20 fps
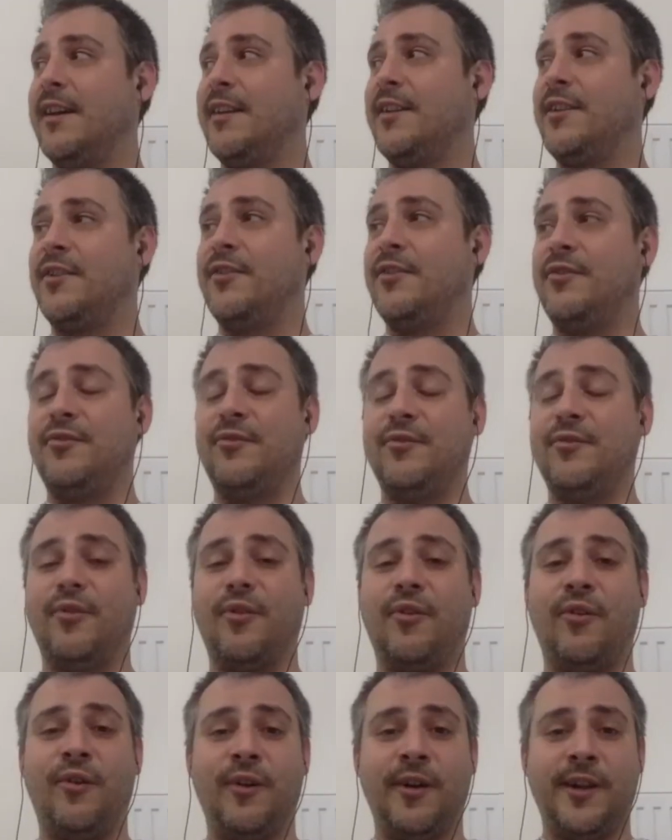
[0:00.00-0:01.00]
to do
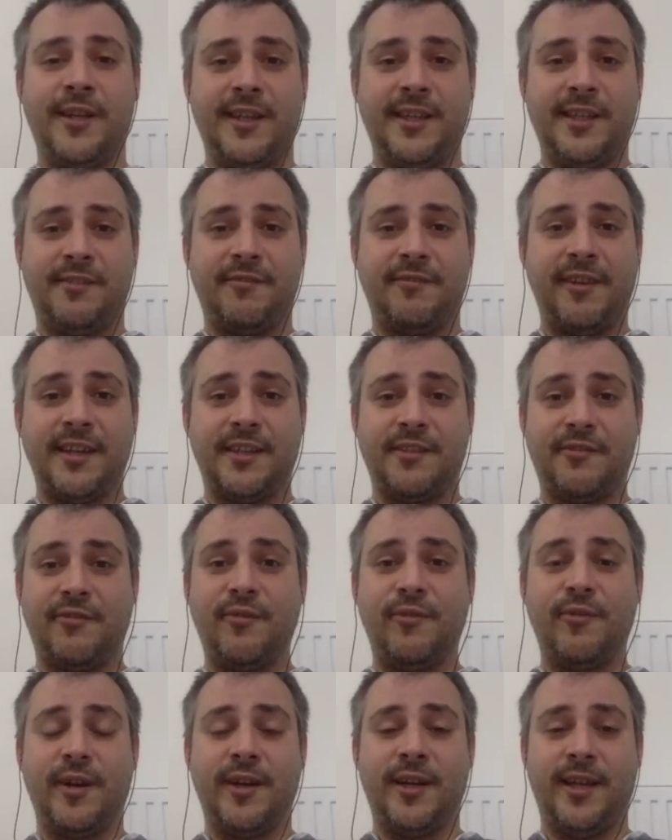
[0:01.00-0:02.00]
all these things
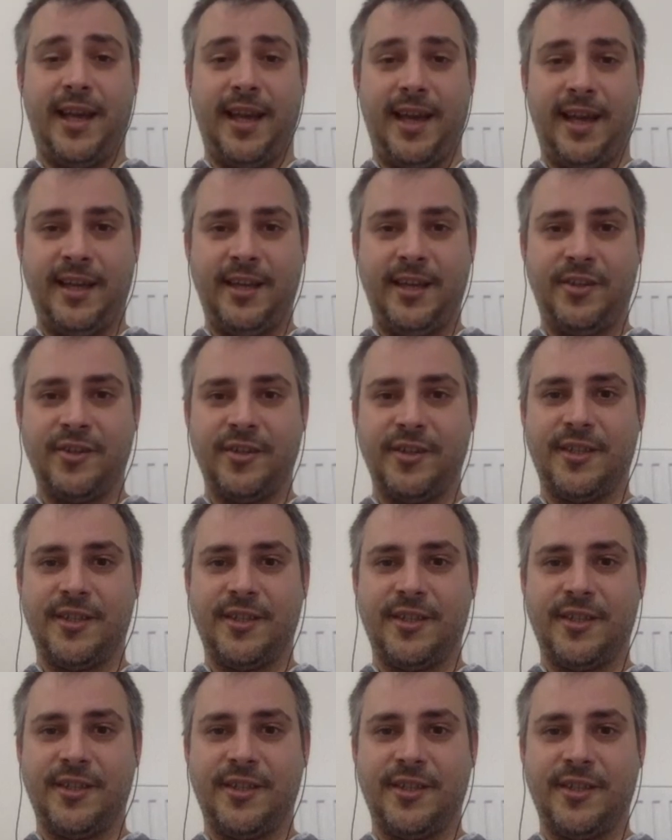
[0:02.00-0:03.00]
through an
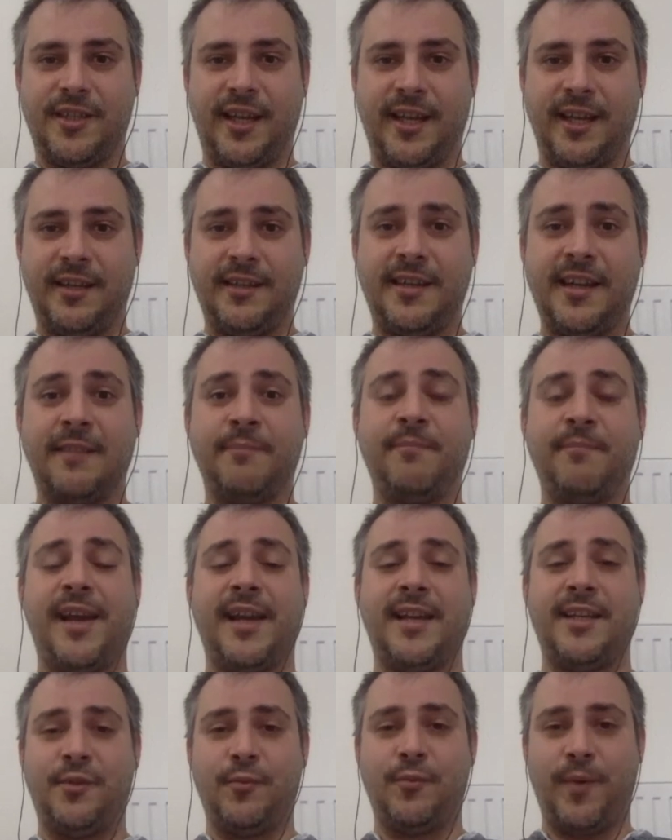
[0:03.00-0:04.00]
agency that
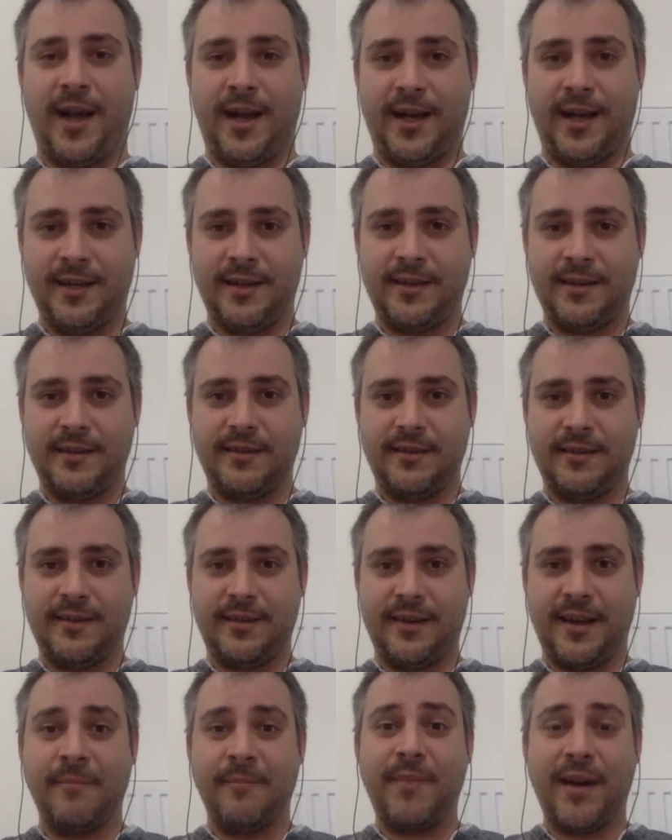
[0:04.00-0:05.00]
pays well.
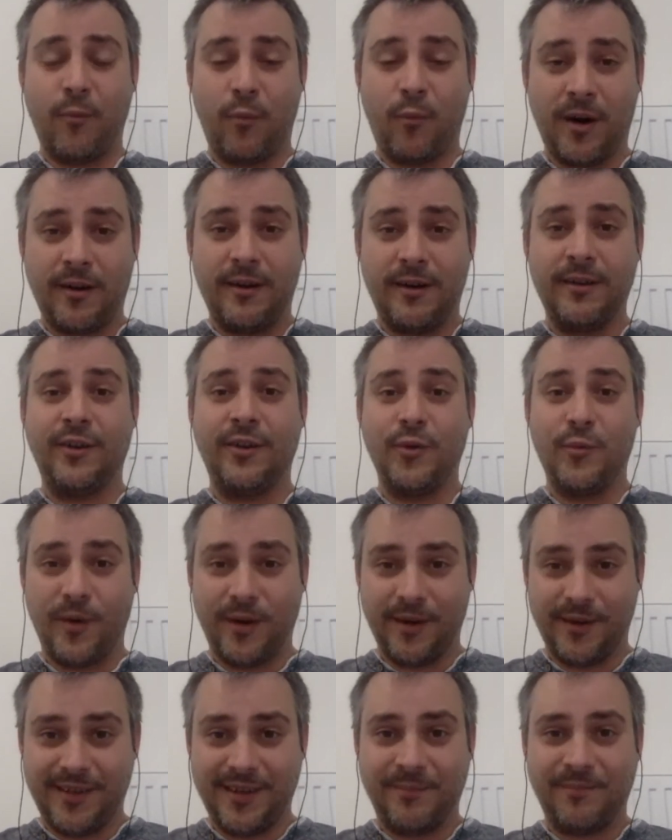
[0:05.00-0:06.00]
I want a good one
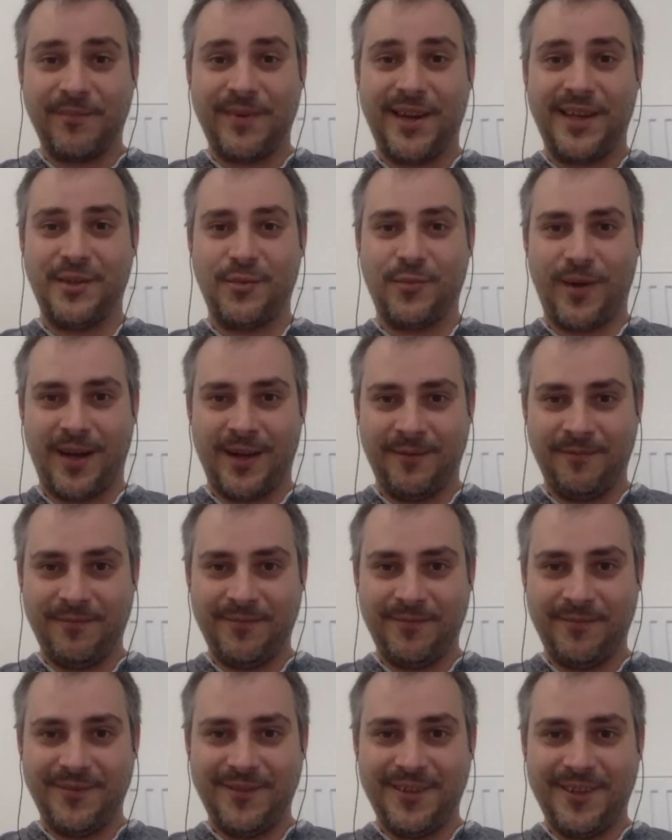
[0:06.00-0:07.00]
that pays well.
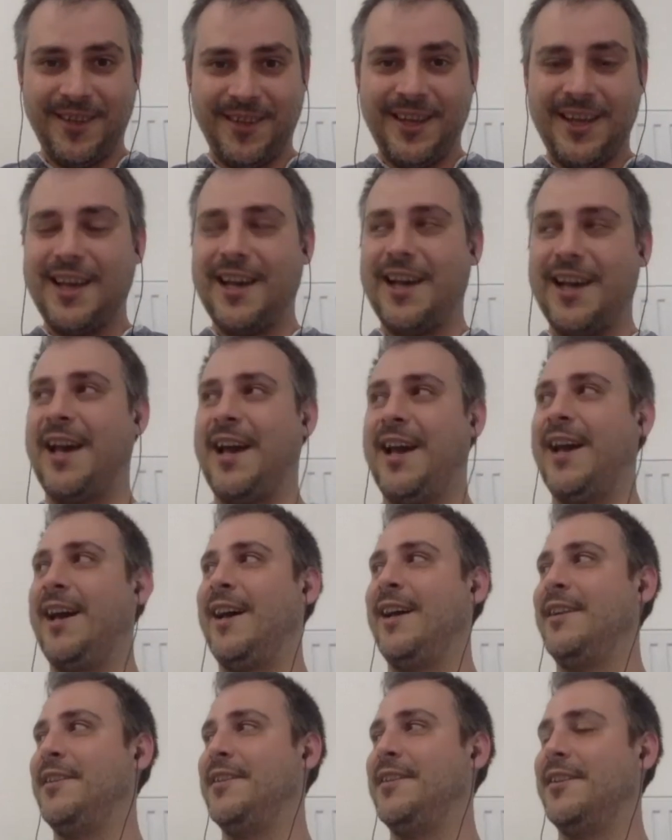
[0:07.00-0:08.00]

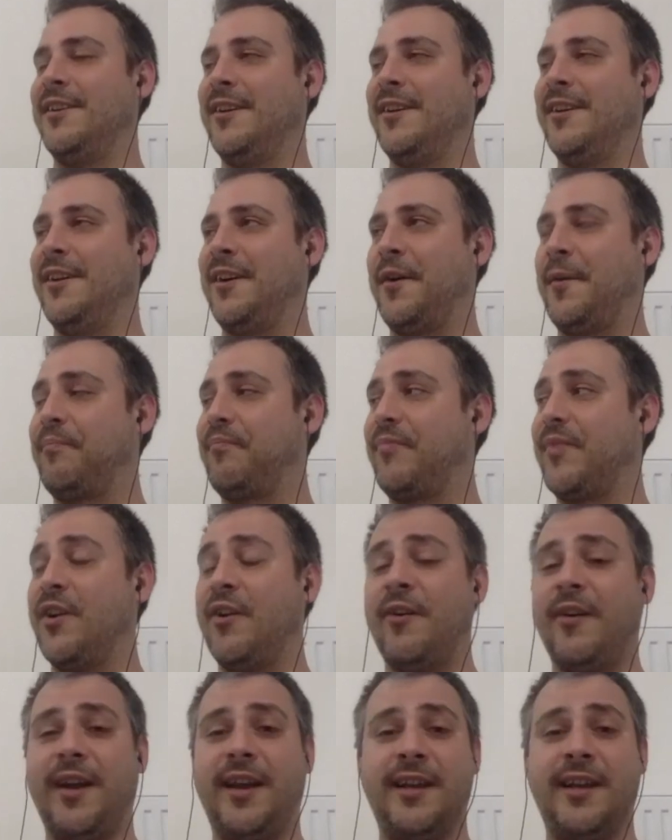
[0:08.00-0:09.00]
And,
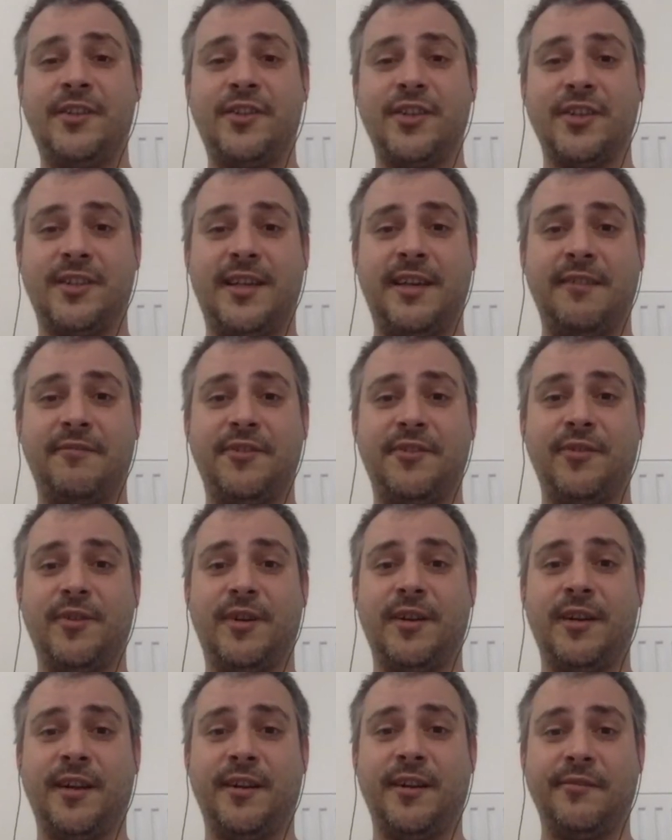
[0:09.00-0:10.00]
it just gives you a
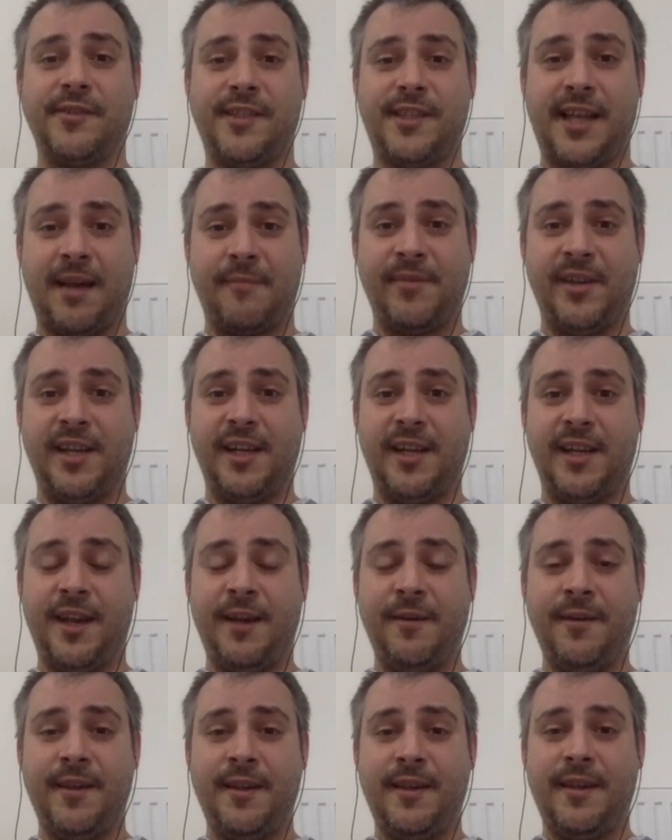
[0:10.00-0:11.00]
lot of
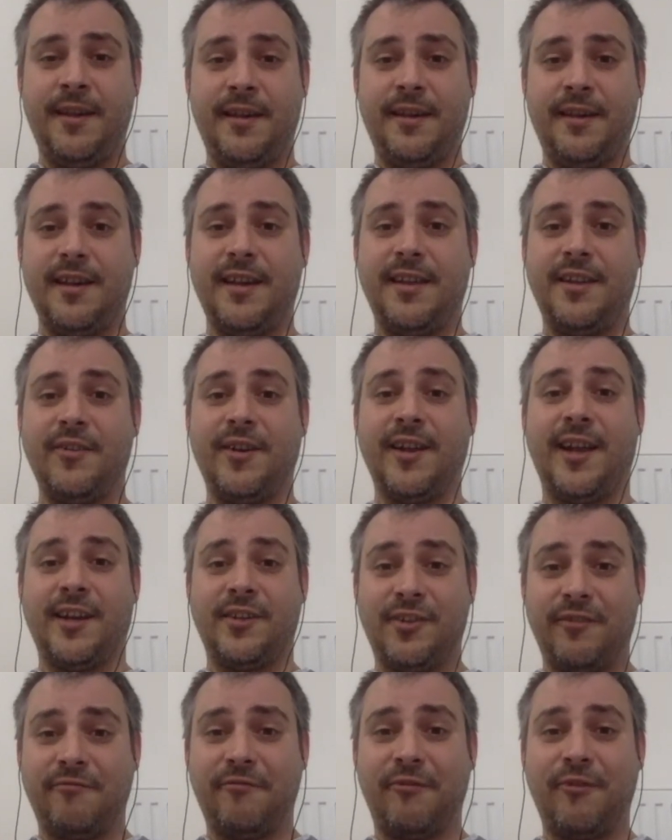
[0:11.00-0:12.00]
stability, and you can
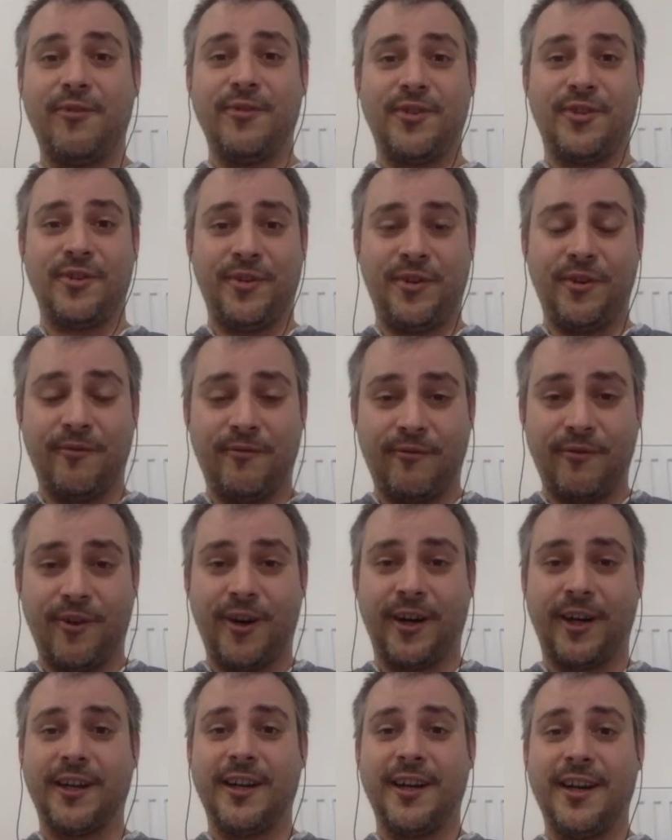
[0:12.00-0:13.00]
actually focus on your
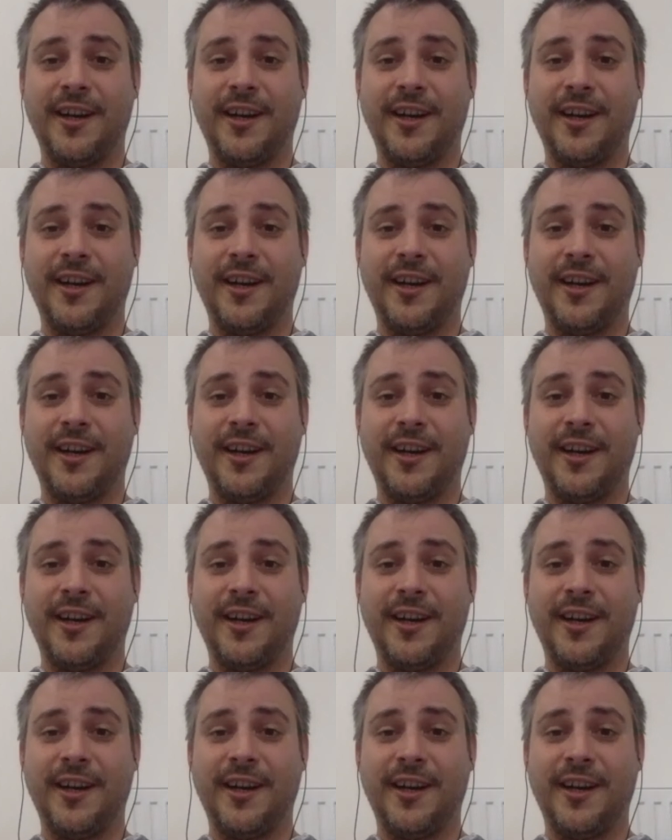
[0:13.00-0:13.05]
work.